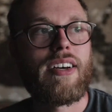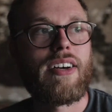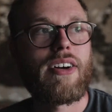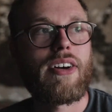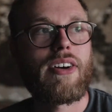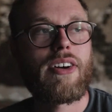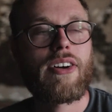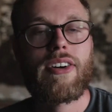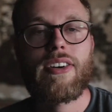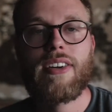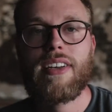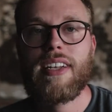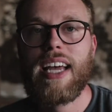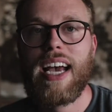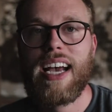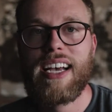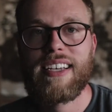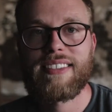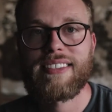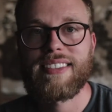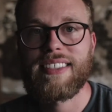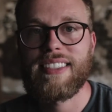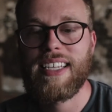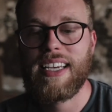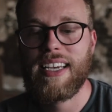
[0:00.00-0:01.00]
Her
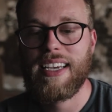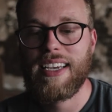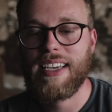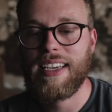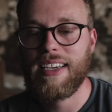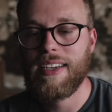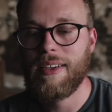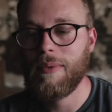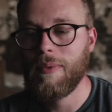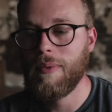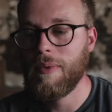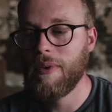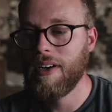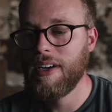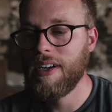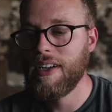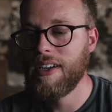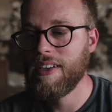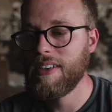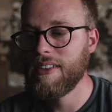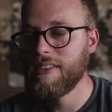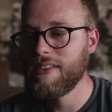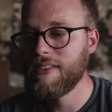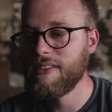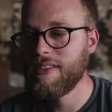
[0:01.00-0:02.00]
last day
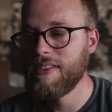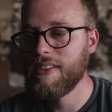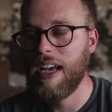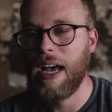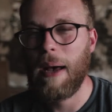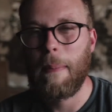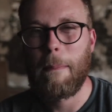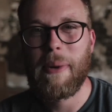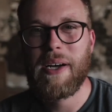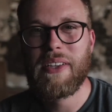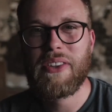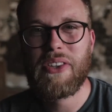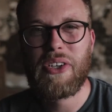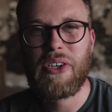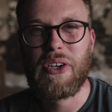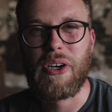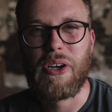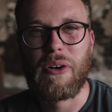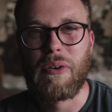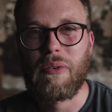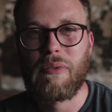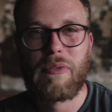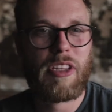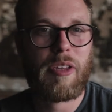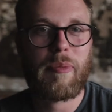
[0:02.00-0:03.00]
was a month
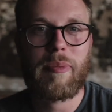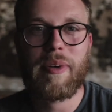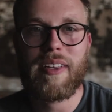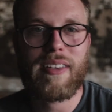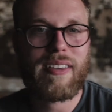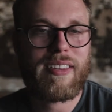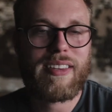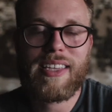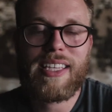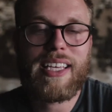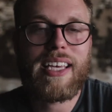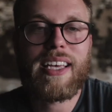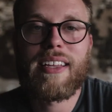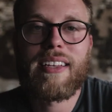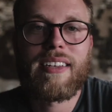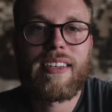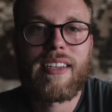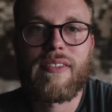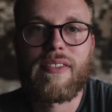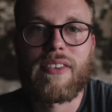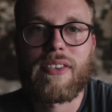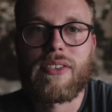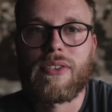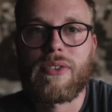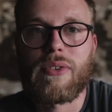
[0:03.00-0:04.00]
ago, the end
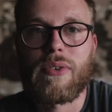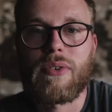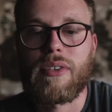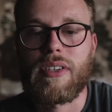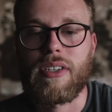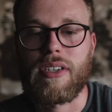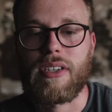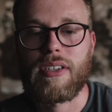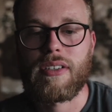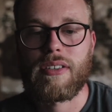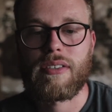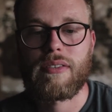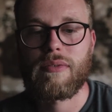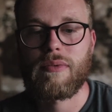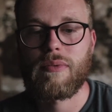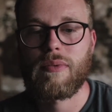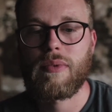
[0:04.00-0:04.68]
of the school year.